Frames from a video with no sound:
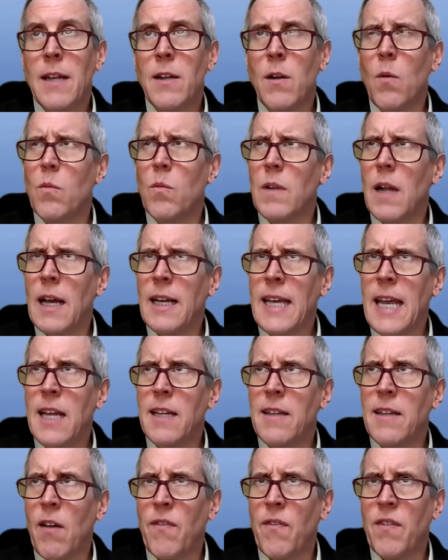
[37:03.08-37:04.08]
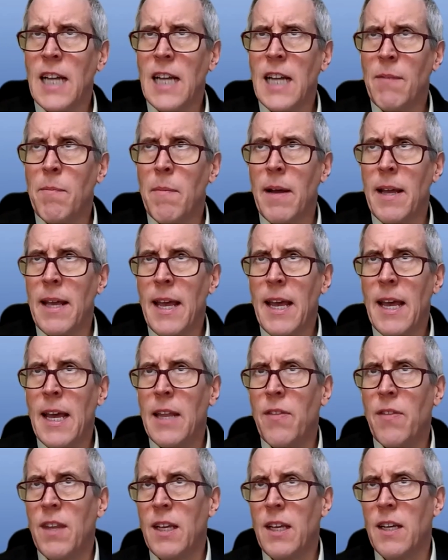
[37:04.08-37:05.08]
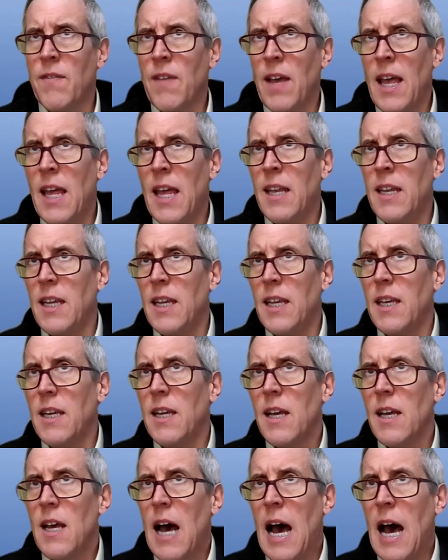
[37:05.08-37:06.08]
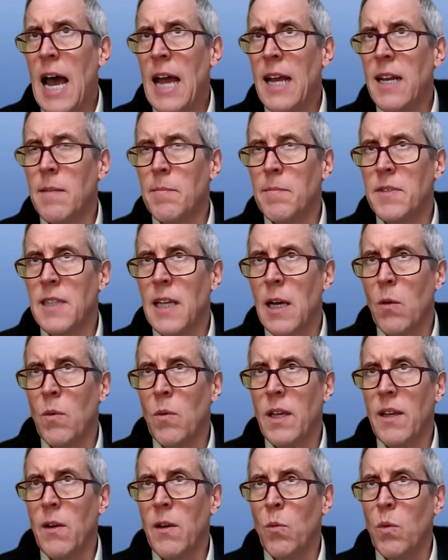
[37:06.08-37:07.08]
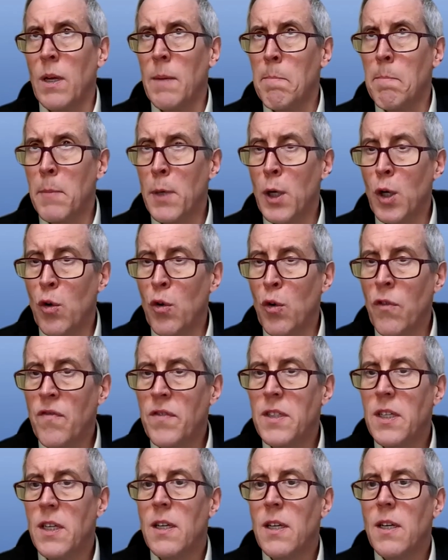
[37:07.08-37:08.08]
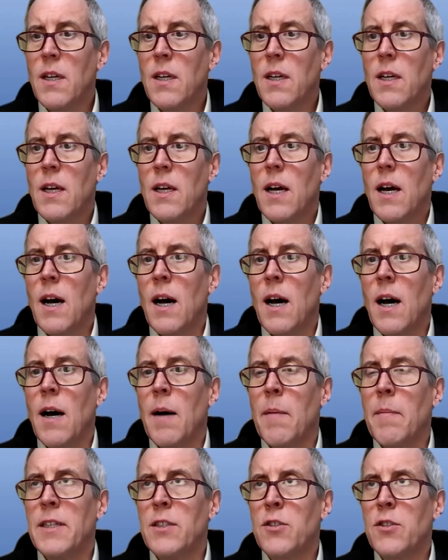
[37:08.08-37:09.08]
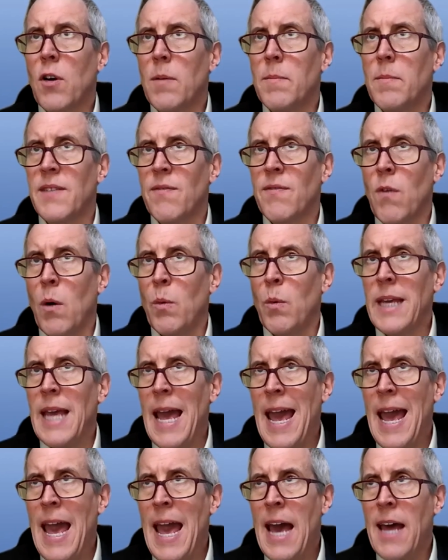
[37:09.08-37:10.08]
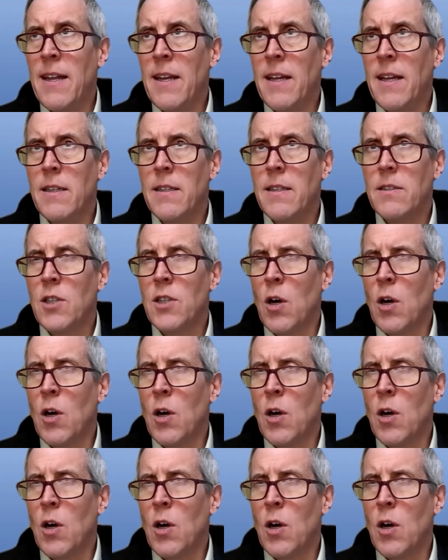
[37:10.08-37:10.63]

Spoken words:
I can't off the top of my head think of any items that we removed in terms of what we added.